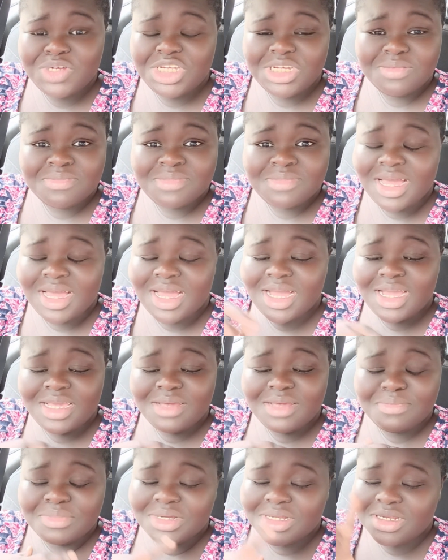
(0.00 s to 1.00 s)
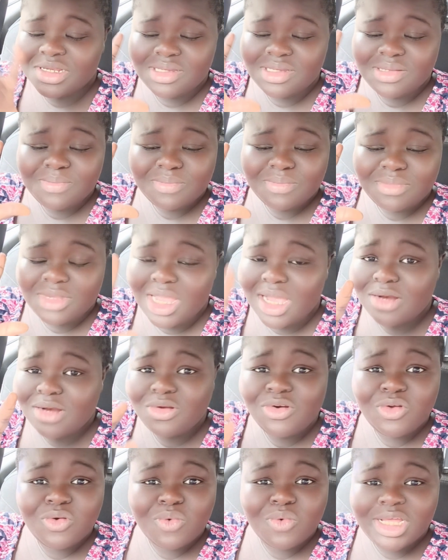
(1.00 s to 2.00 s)
my eye, but I don't
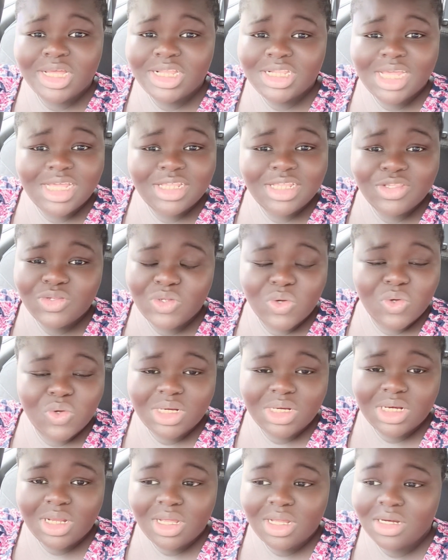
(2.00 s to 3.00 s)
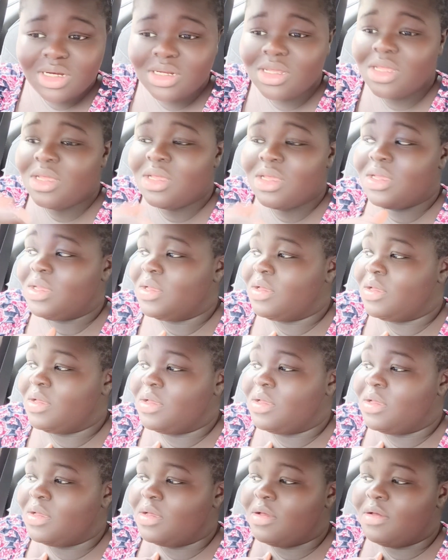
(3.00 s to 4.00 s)
know why that's going on.
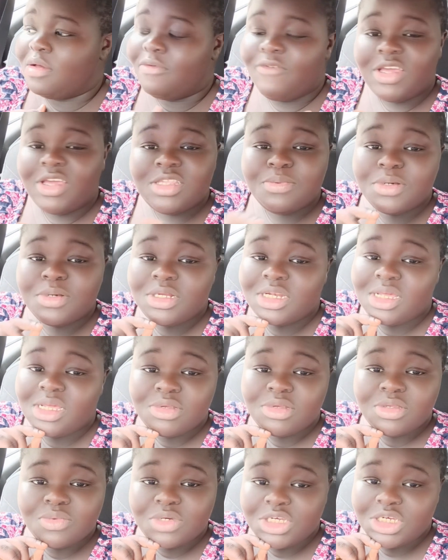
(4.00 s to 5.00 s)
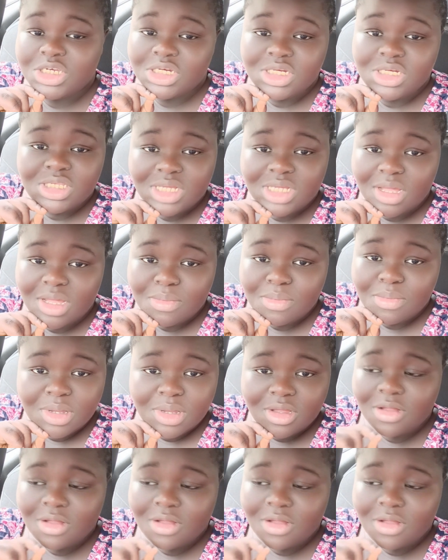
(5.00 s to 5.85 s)
Facebook name is Rashida's Kamala.